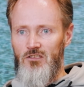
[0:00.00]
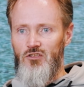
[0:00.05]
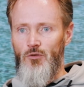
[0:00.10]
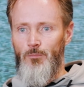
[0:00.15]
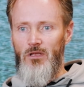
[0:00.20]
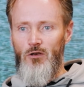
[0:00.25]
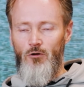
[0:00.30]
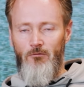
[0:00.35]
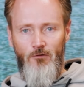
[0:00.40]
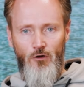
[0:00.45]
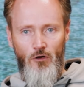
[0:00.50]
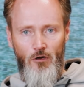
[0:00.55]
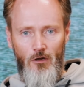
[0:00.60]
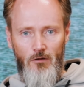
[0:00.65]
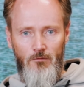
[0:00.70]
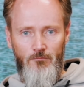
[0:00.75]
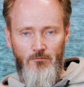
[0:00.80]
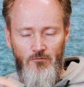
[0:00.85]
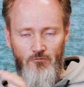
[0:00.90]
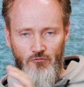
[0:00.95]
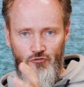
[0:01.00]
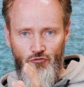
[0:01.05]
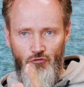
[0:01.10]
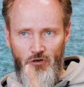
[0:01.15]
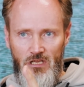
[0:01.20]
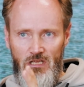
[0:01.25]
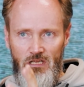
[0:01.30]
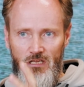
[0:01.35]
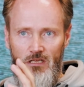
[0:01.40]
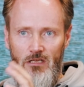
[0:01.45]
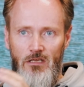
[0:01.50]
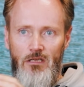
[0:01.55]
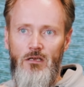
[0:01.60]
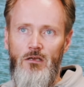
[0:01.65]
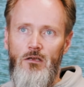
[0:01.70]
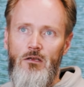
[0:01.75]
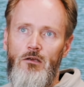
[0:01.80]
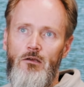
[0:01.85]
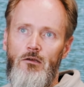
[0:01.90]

it's a bit of a tricky